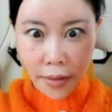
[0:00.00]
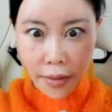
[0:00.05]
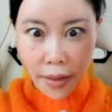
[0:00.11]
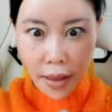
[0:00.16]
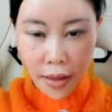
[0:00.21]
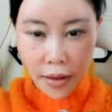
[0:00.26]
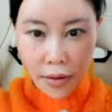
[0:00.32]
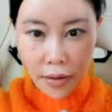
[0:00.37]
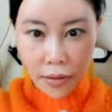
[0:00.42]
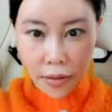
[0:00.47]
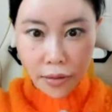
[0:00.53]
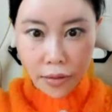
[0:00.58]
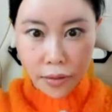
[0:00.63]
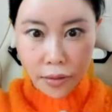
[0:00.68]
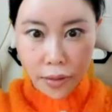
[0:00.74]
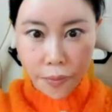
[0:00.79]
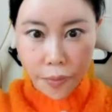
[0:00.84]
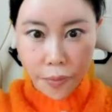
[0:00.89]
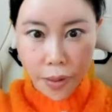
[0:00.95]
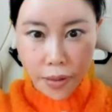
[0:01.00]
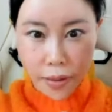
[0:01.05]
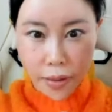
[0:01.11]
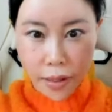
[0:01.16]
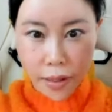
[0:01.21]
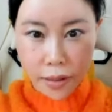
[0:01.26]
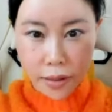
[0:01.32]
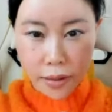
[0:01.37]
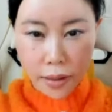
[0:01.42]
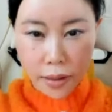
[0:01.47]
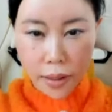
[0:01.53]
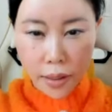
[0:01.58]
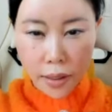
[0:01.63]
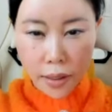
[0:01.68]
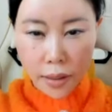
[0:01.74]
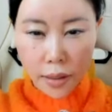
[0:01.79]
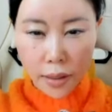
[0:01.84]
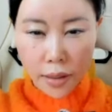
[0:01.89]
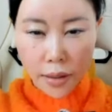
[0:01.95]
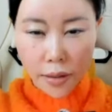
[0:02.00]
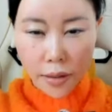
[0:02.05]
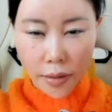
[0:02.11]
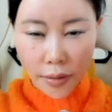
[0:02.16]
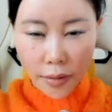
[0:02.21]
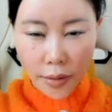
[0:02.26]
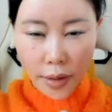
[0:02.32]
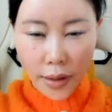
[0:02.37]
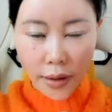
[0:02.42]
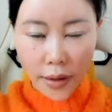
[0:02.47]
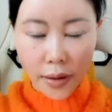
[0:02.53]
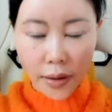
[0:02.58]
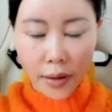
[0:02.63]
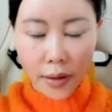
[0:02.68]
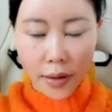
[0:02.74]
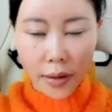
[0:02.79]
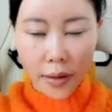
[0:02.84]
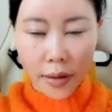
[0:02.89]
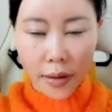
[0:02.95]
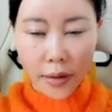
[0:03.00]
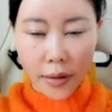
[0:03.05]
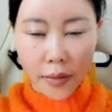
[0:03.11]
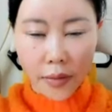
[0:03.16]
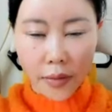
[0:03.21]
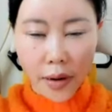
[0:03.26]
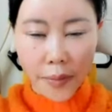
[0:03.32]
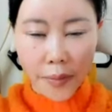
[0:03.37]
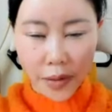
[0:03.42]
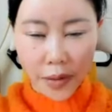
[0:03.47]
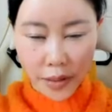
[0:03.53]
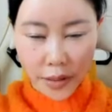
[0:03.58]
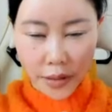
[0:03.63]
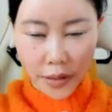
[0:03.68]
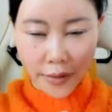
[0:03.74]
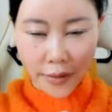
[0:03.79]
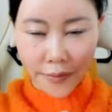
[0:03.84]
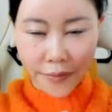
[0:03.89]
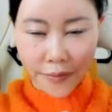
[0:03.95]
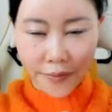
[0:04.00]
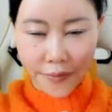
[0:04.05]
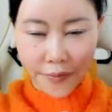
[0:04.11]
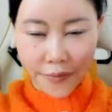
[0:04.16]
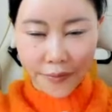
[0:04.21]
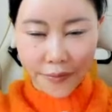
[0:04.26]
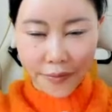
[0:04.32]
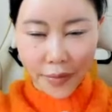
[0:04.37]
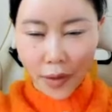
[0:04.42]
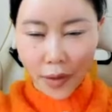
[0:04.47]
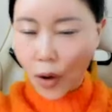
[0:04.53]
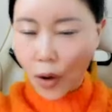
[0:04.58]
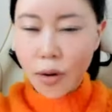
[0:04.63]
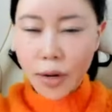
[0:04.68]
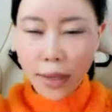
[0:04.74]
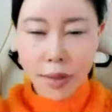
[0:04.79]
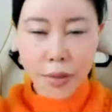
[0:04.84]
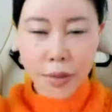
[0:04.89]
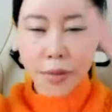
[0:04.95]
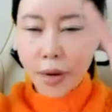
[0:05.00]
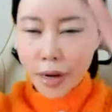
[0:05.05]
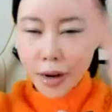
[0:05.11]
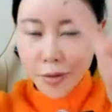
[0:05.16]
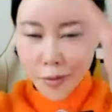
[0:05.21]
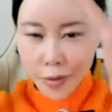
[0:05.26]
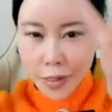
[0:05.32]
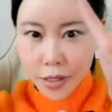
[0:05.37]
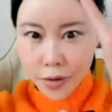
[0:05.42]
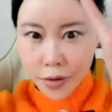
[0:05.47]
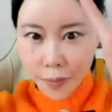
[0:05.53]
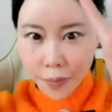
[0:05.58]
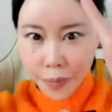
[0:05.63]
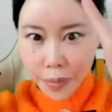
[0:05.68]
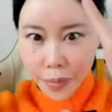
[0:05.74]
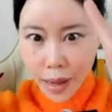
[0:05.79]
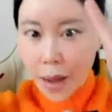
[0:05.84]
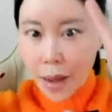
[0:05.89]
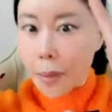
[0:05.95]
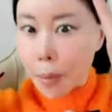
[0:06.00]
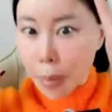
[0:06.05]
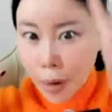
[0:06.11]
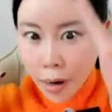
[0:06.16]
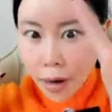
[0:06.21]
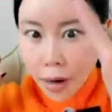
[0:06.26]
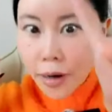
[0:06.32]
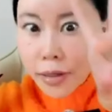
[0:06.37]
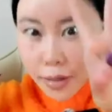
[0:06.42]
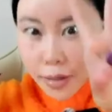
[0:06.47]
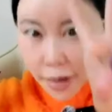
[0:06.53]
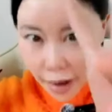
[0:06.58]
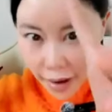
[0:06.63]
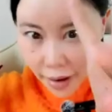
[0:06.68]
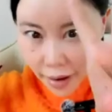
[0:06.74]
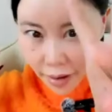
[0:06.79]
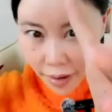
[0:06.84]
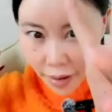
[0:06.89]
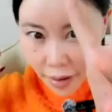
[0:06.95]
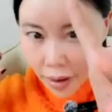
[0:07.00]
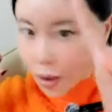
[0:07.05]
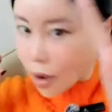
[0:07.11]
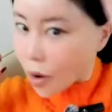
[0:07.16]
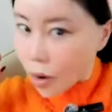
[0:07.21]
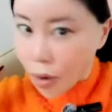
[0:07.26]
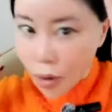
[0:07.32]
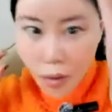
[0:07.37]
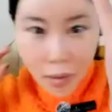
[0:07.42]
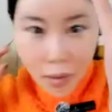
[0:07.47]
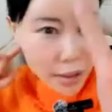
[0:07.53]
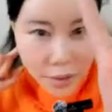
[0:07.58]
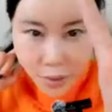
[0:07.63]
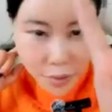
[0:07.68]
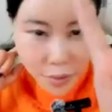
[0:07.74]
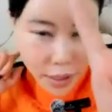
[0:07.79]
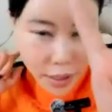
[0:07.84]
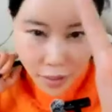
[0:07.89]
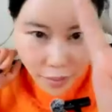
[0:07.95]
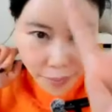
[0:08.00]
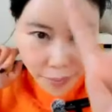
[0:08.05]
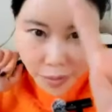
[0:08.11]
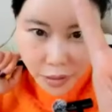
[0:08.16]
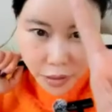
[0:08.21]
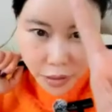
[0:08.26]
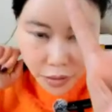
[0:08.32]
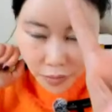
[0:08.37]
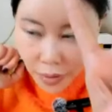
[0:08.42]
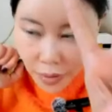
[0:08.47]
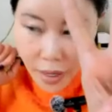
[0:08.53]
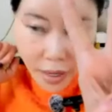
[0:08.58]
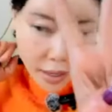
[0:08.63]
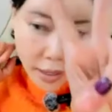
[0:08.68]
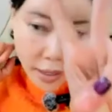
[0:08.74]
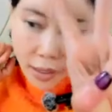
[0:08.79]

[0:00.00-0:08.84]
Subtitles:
Then you repeat this 3 repetitions. Only 3 repetitions per day. Only 3 repetitions.